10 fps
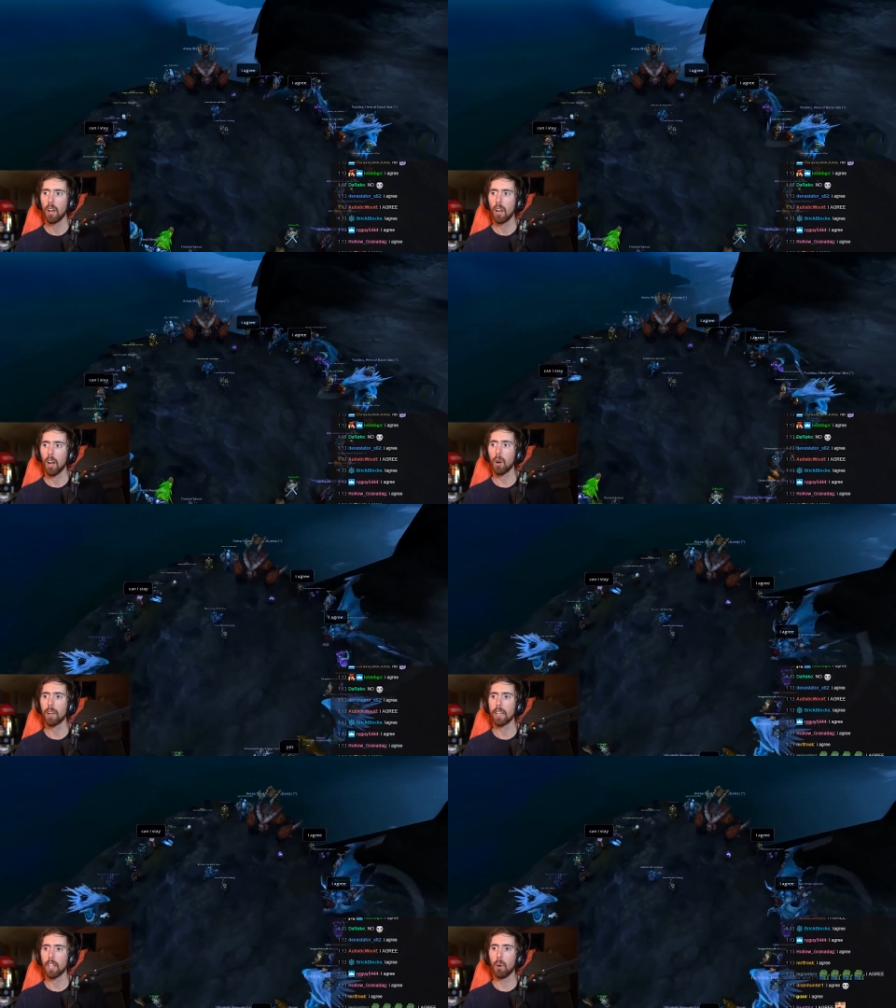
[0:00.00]

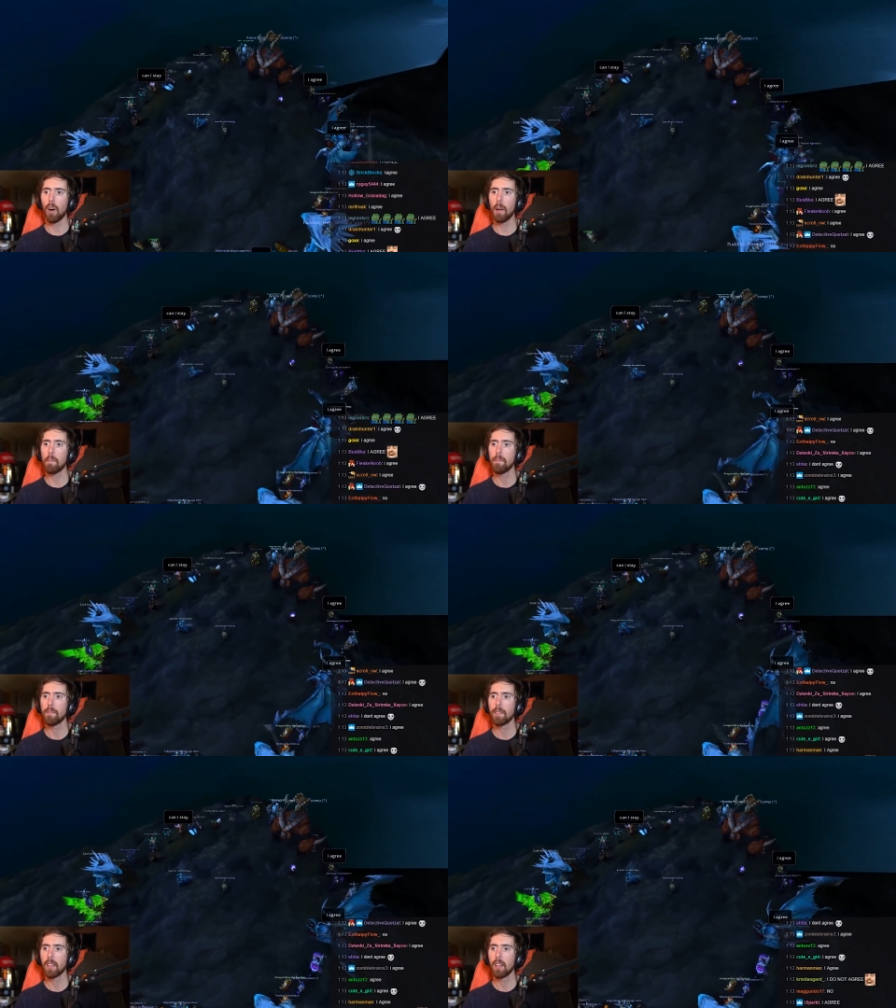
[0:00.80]
Okay, you know what?
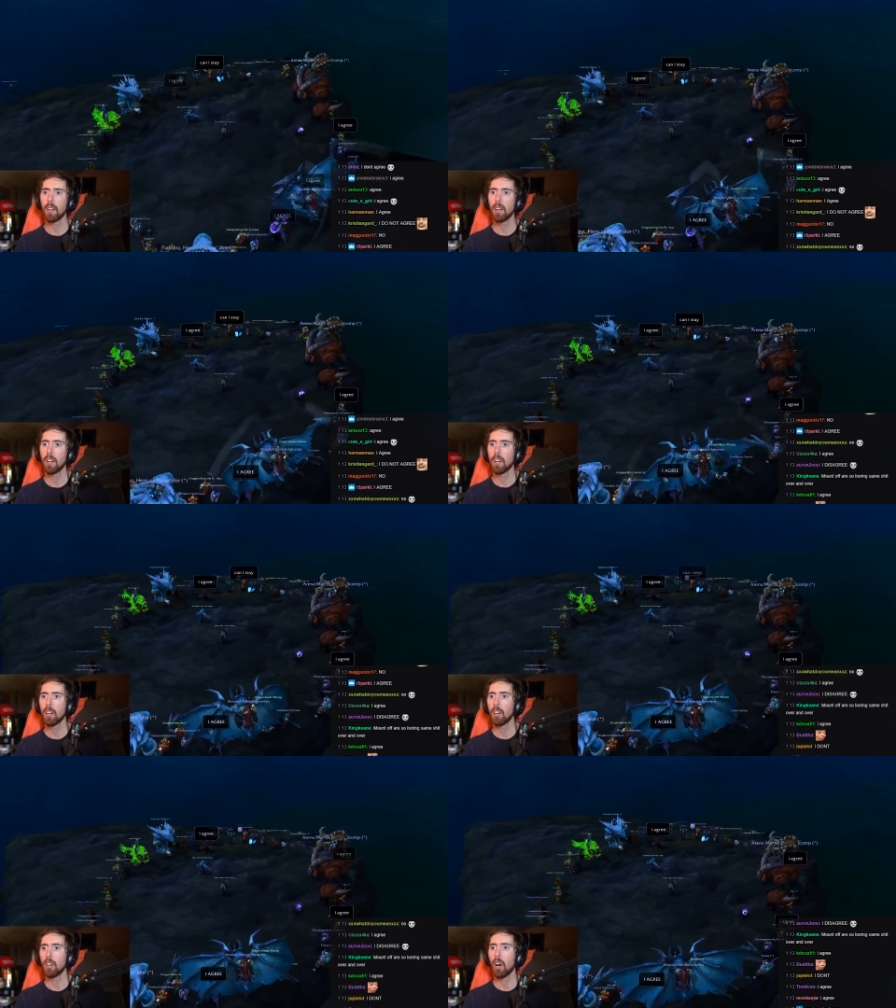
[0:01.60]

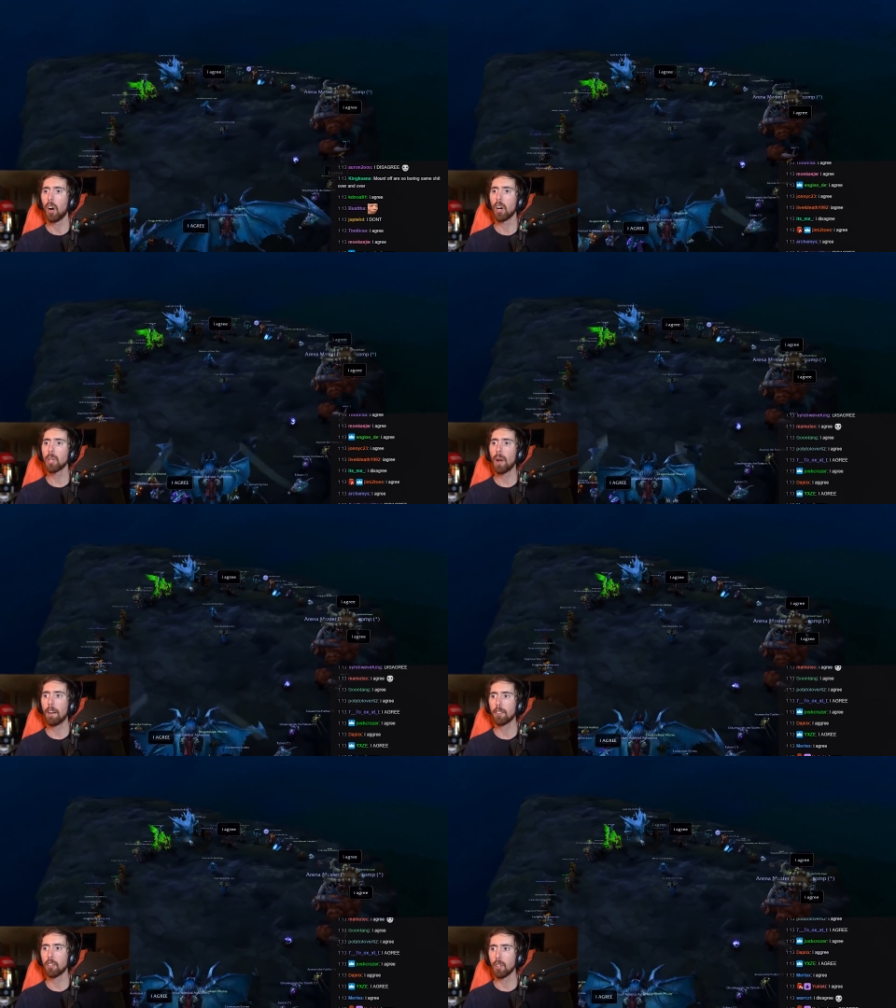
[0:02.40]
All you
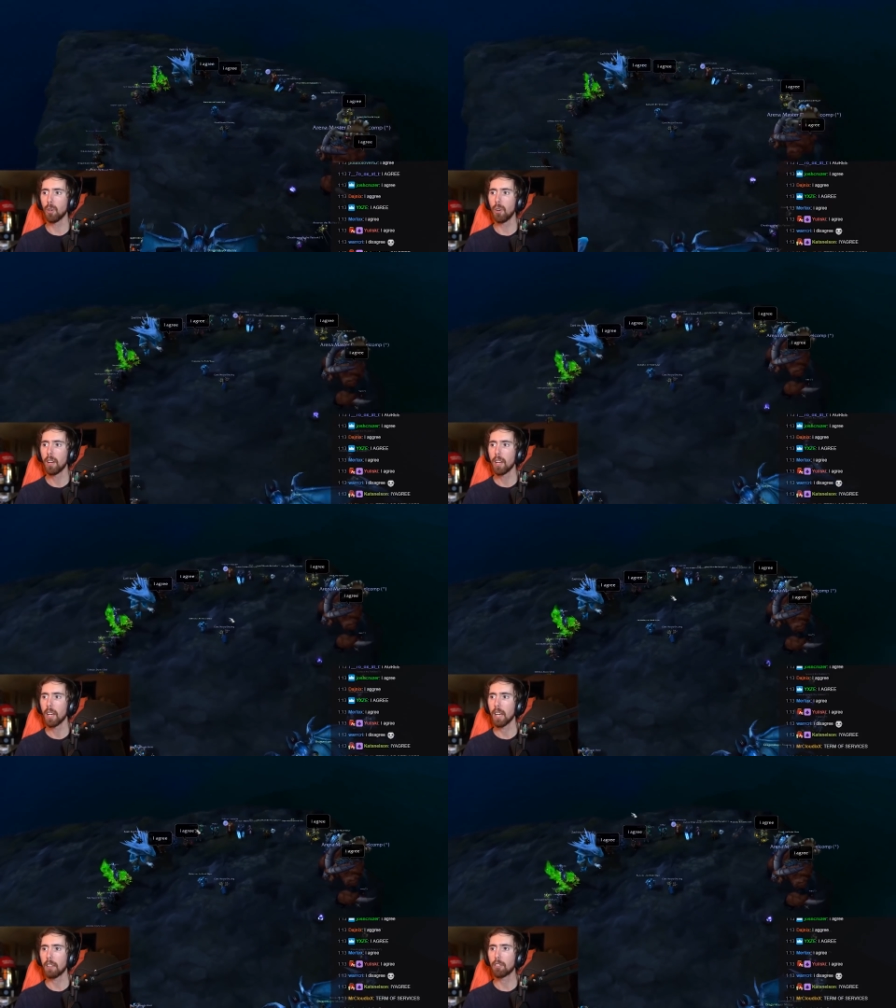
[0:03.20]
have to do
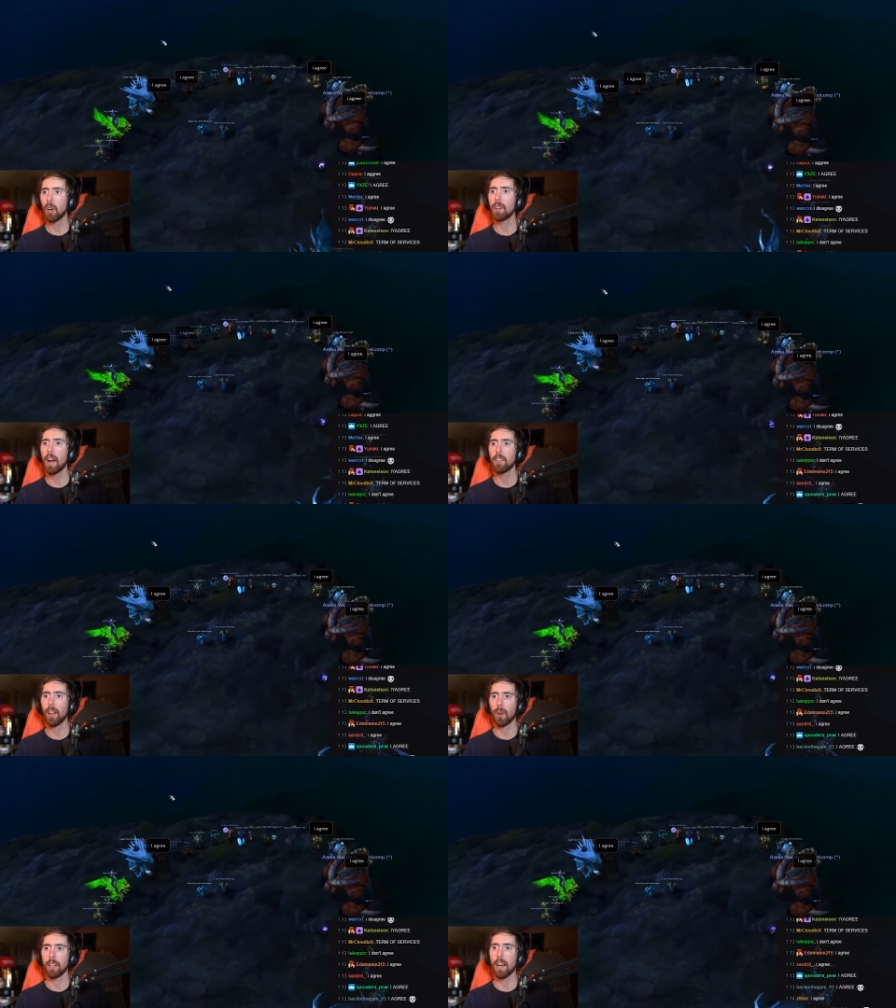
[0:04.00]
is go down
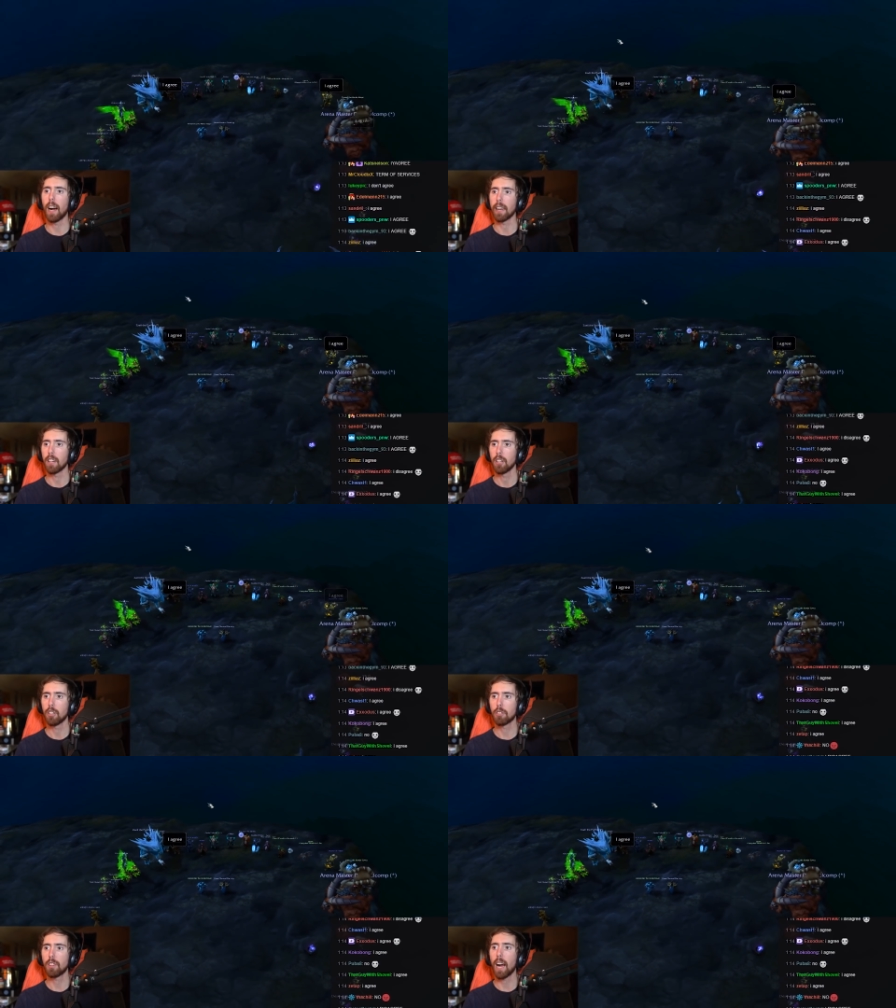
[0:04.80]
there and die.
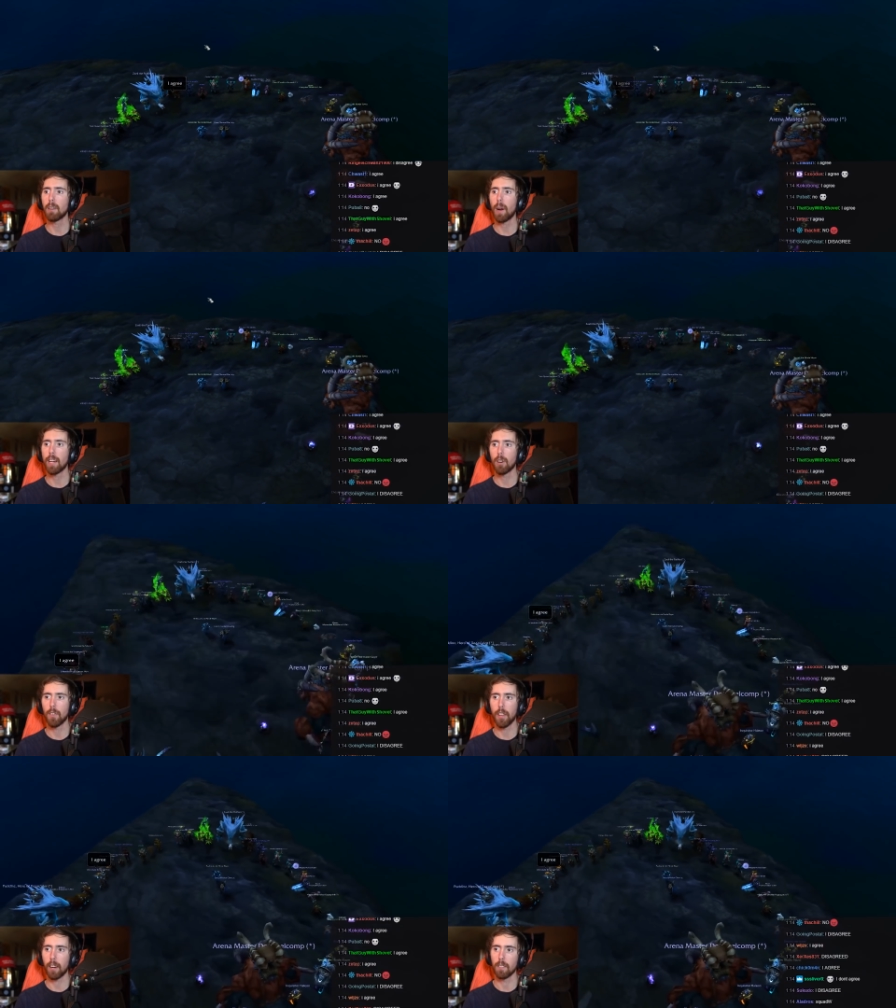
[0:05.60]
Just die right over
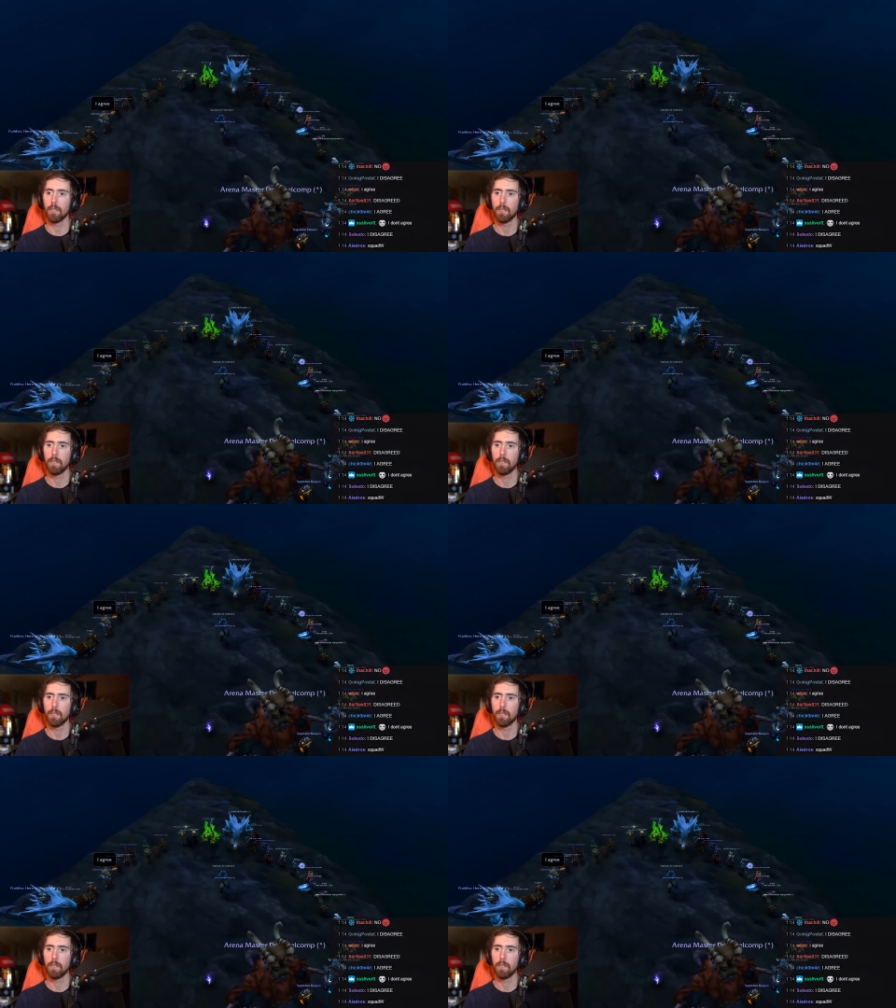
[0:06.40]
there.